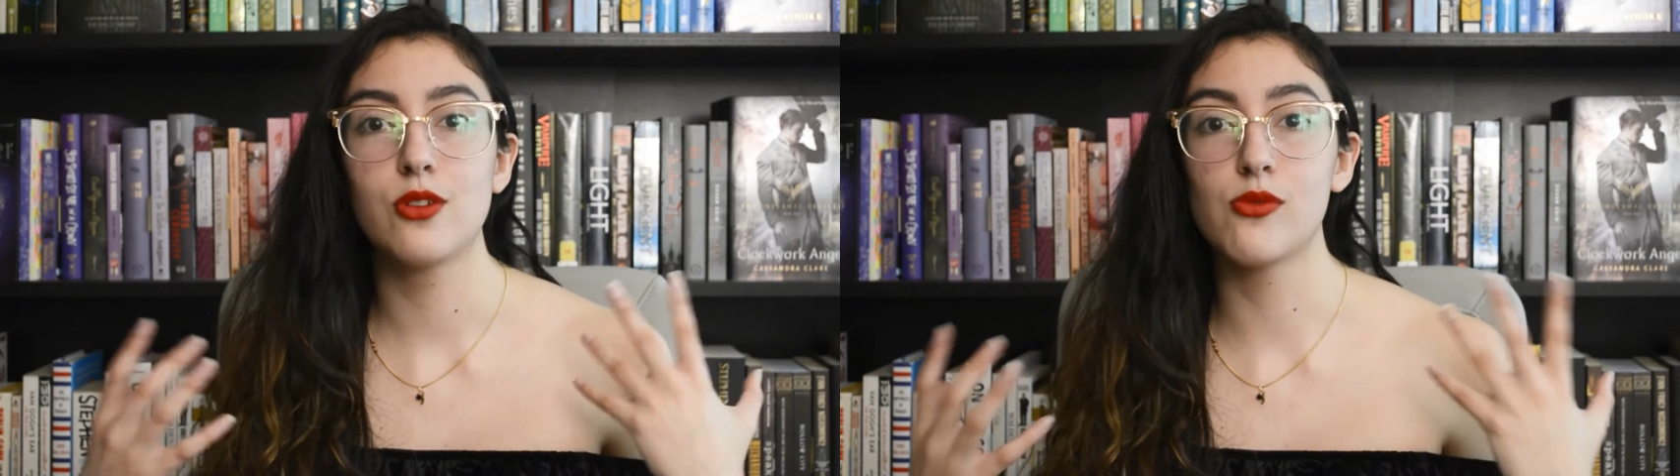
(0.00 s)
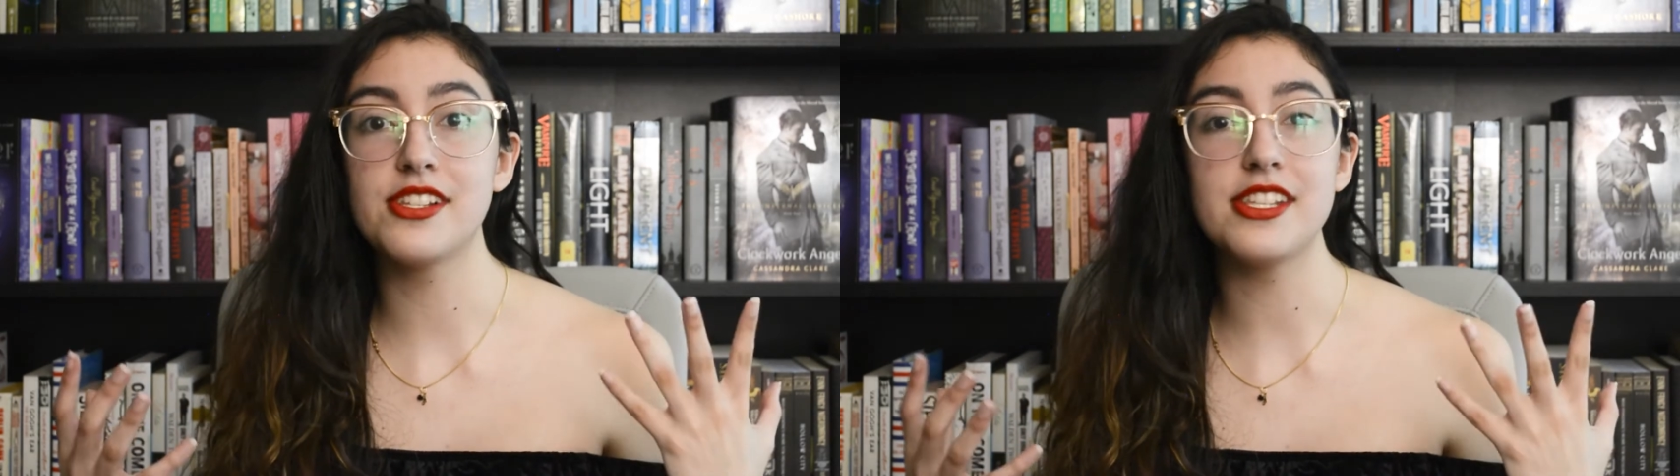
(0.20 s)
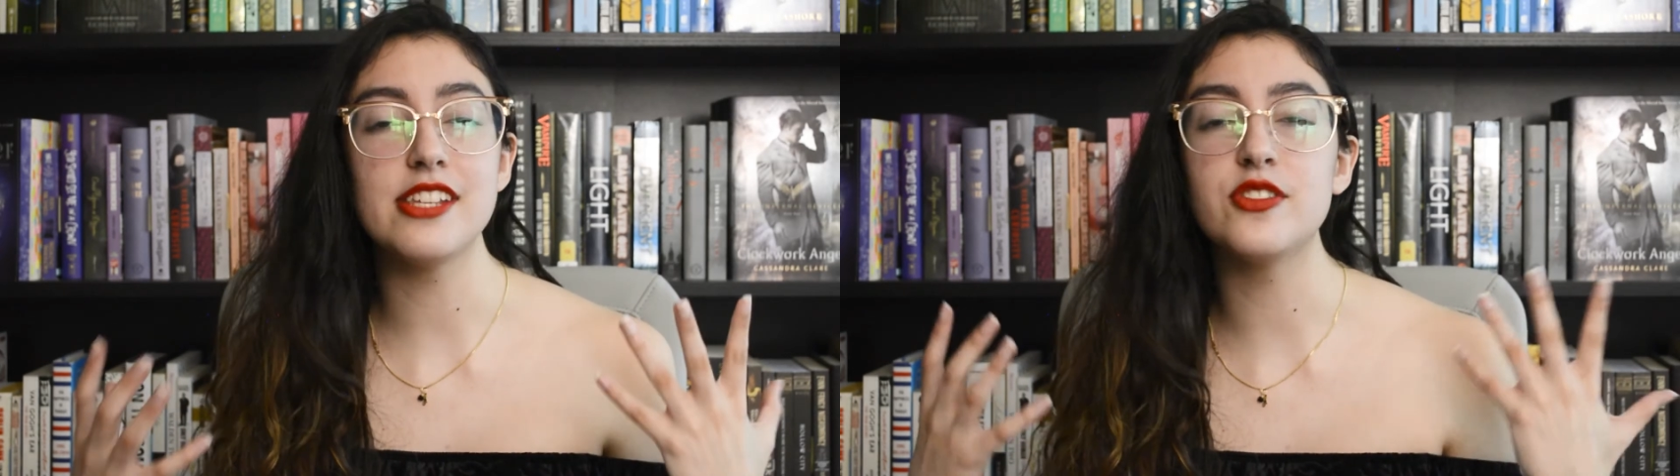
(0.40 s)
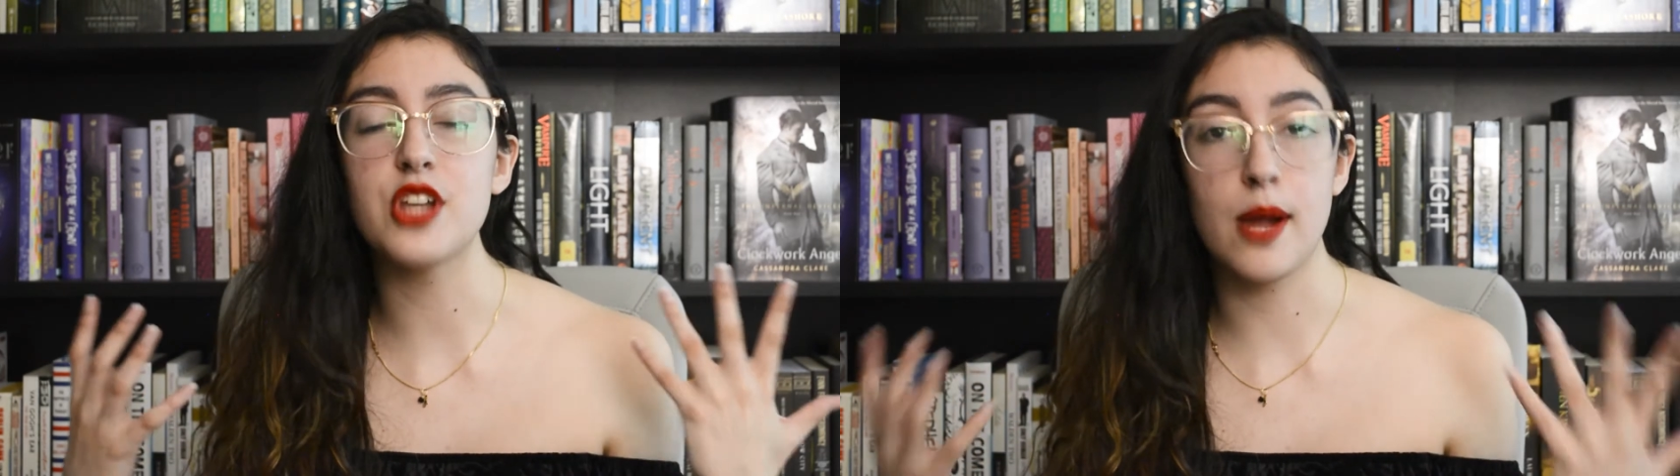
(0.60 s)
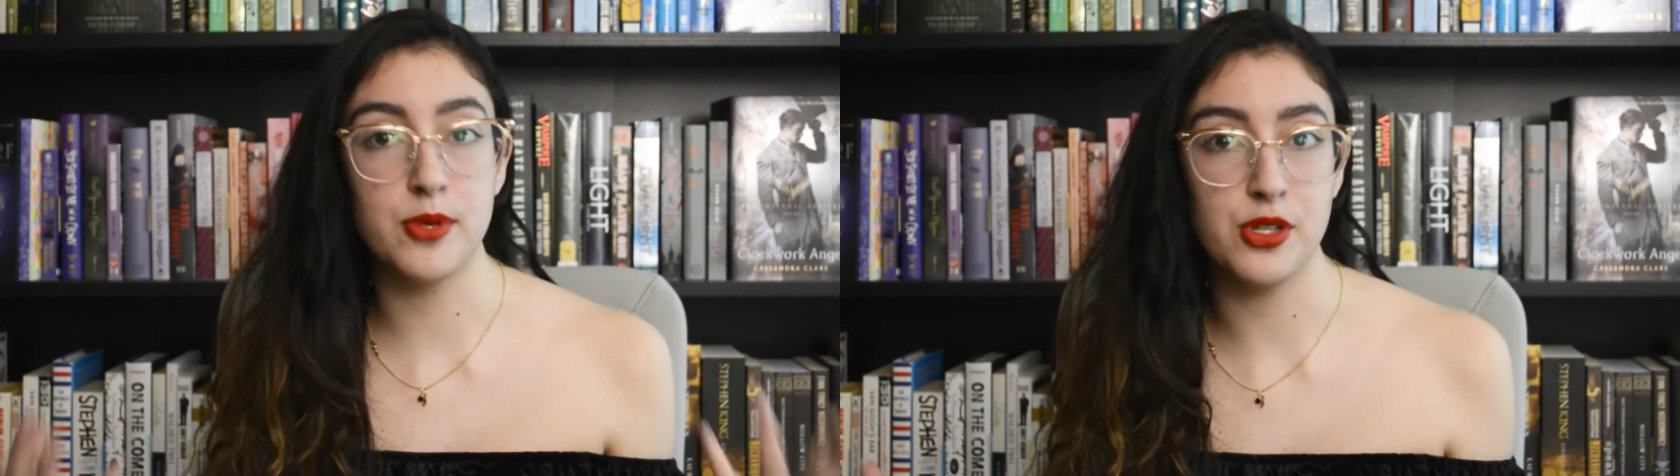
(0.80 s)
receives the
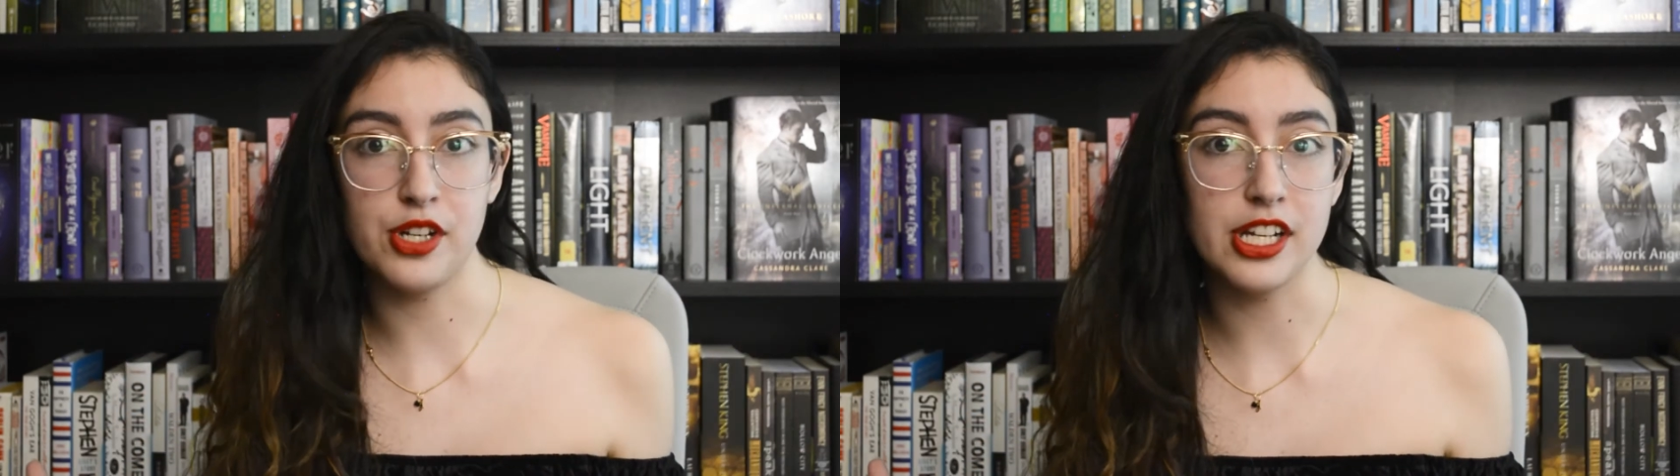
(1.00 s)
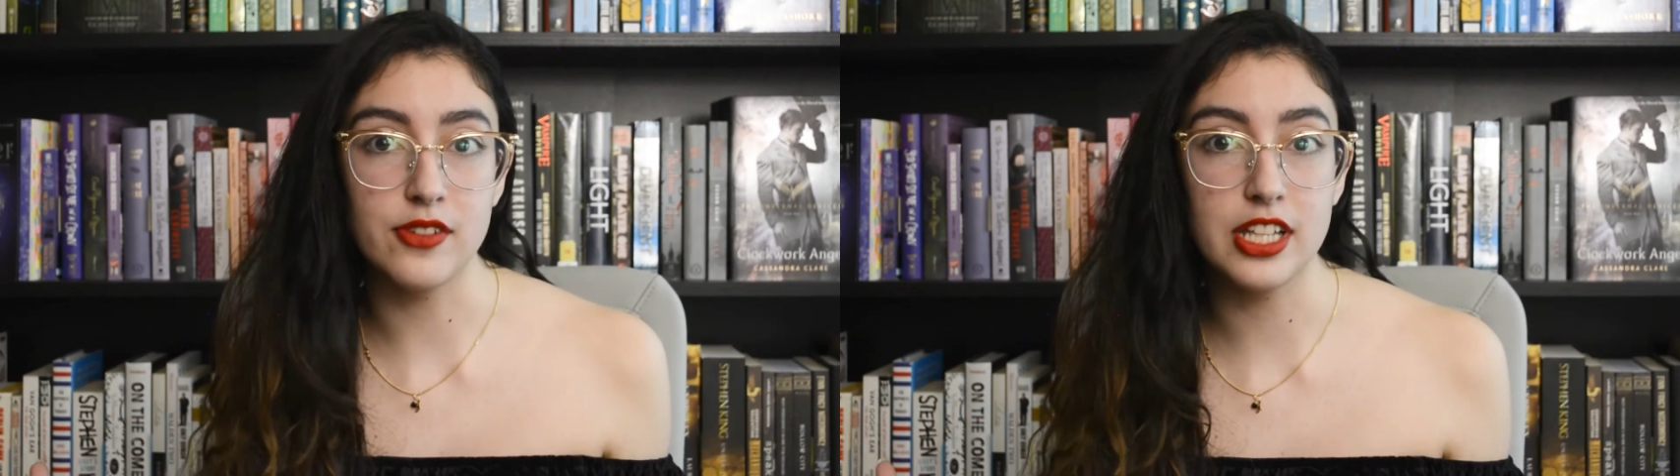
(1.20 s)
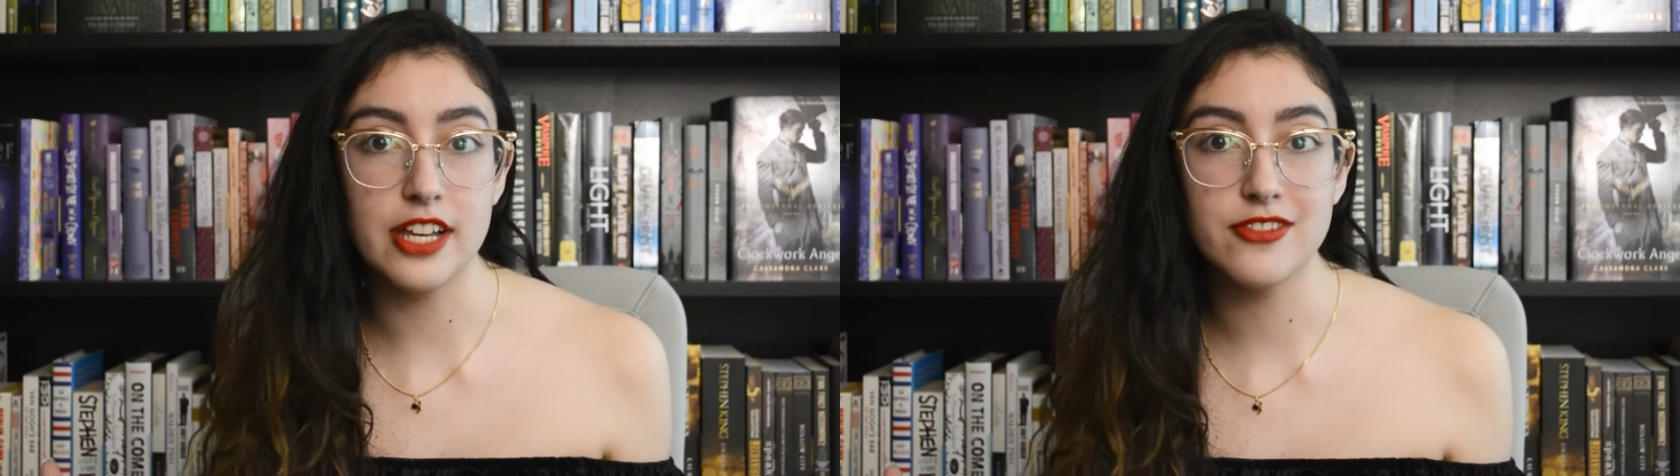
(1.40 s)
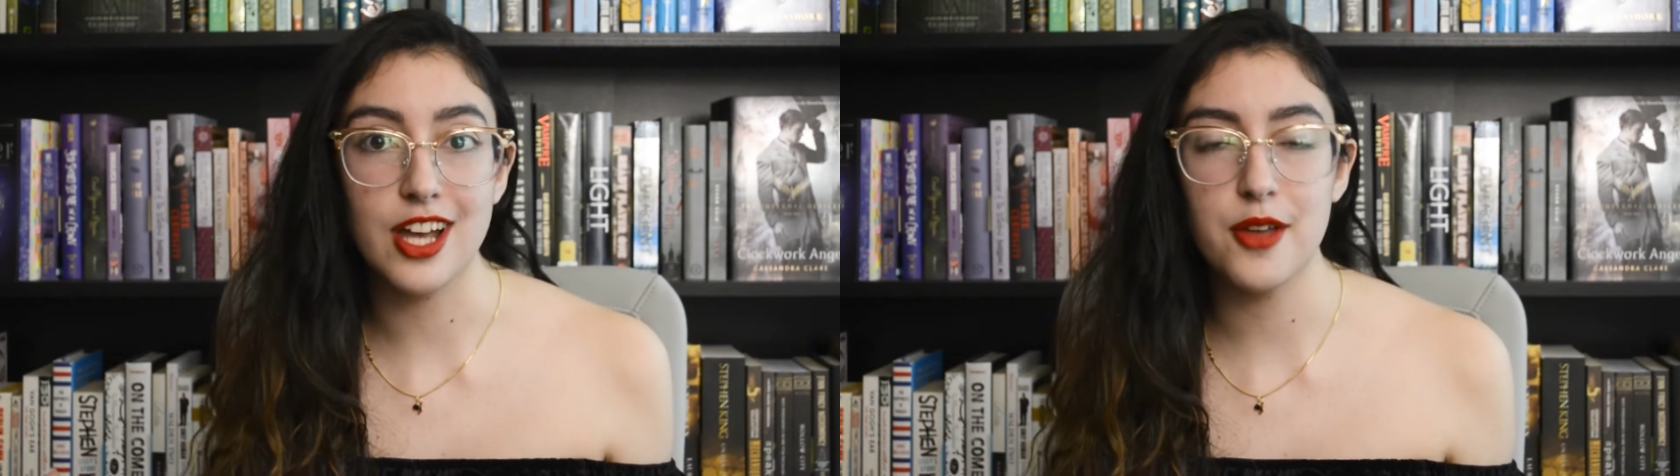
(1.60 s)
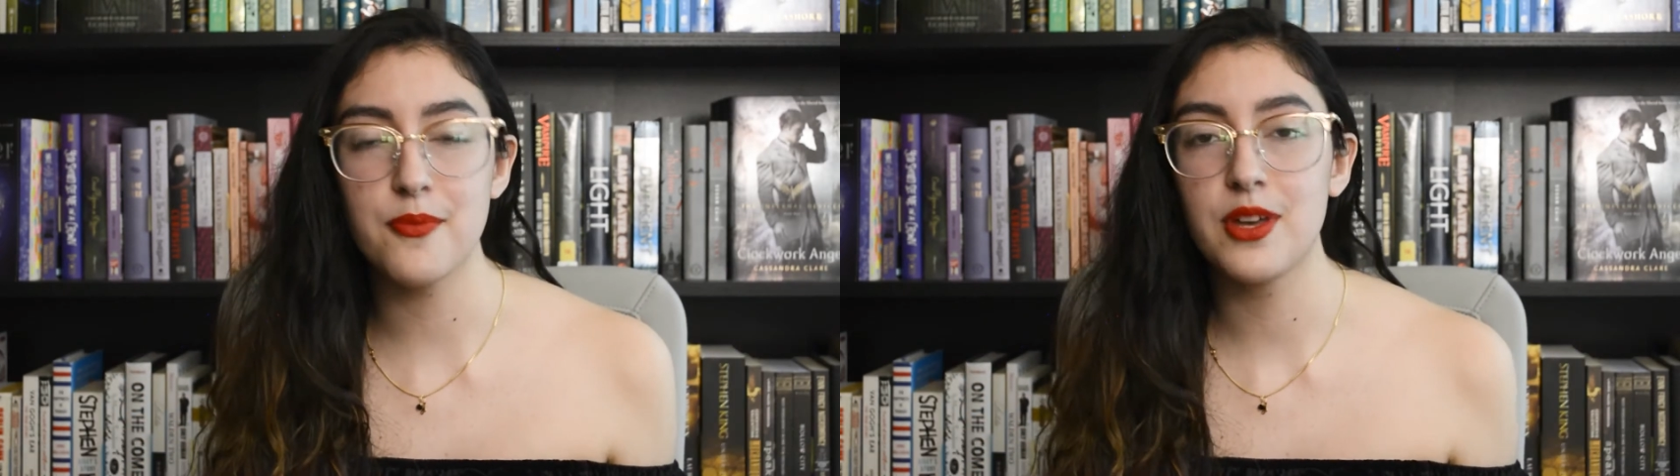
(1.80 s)
opportunity of a
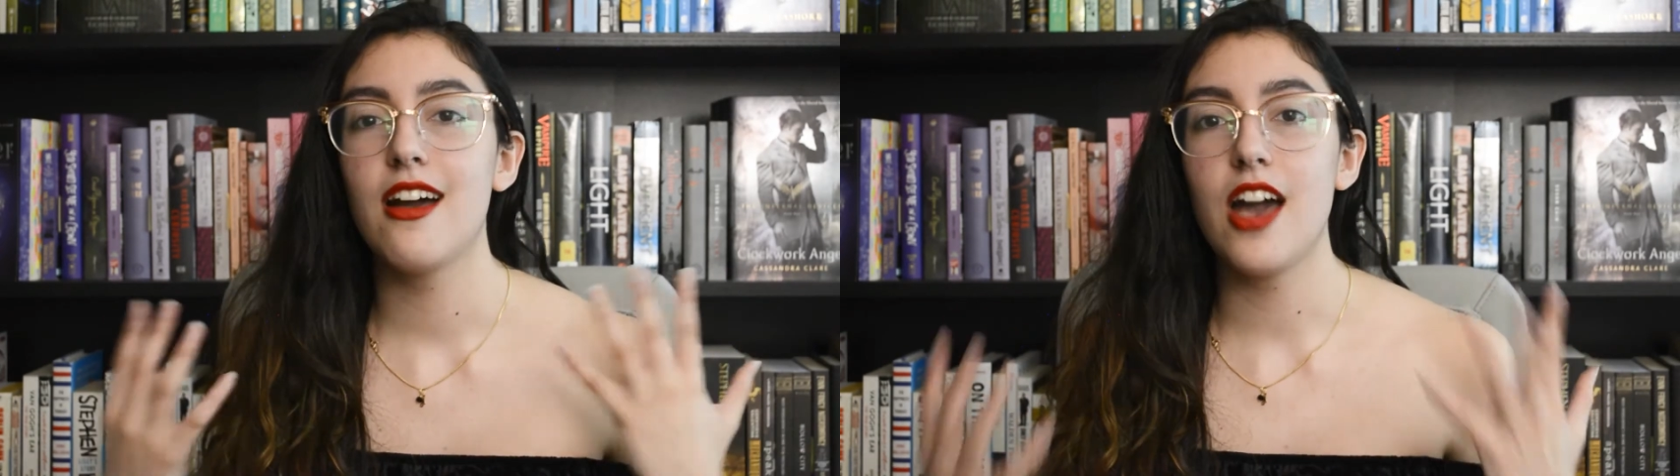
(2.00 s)
lifetime.